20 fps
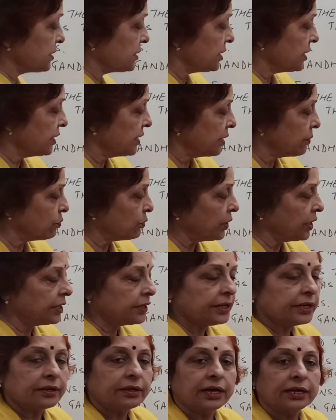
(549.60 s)
turning
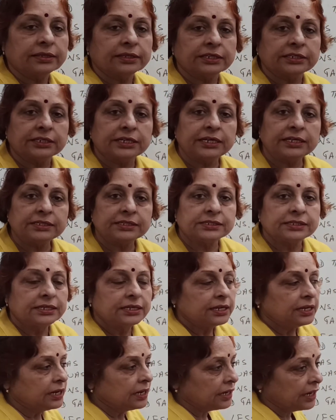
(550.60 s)
point in Gandhiji's
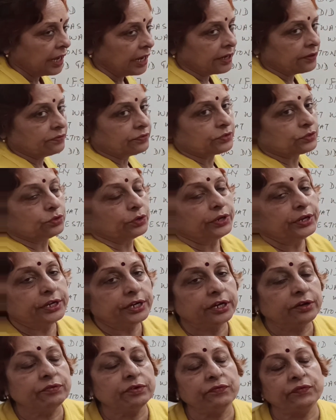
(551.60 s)
life. So
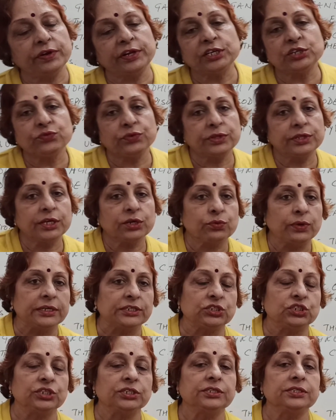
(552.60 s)
here we finish with the
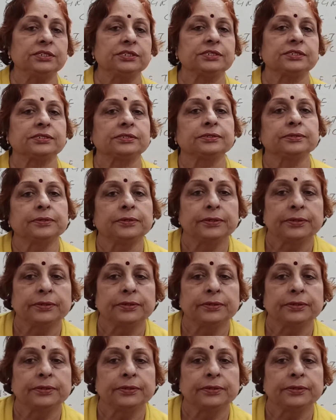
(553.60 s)
questions.